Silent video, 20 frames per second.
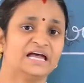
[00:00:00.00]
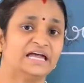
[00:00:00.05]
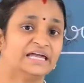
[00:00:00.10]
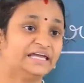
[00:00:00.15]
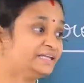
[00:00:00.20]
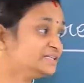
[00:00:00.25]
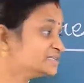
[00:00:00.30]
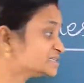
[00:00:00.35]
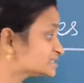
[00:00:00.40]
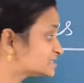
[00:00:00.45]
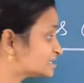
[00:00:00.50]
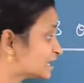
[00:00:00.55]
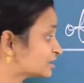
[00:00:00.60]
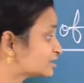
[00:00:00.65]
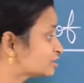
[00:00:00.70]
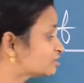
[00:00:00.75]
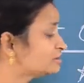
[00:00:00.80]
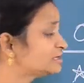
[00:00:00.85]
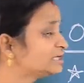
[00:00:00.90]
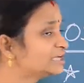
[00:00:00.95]
In
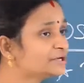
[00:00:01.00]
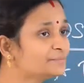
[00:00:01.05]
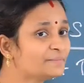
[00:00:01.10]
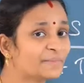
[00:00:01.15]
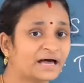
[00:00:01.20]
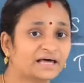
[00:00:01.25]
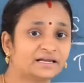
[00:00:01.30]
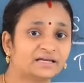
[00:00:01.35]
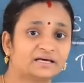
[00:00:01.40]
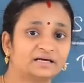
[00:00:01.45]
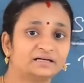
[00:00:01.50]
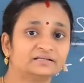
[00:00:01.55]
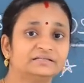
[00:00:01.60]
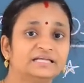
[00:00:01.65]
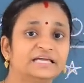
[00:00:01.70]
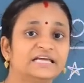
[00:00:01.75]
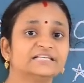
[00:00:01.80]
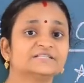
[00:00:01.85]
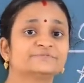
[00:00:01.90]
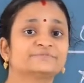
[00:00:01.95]
circular manner,
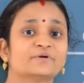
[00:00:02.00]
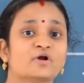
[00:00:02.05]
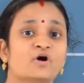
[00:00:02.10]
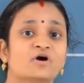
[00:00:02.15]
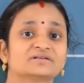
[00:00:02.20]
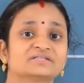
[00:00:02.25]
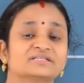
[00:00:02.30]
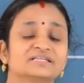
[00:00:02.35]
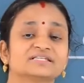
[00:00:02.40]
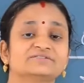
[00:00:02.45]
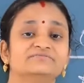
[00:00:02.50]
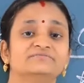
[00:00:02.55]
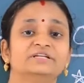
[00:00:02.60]
these processes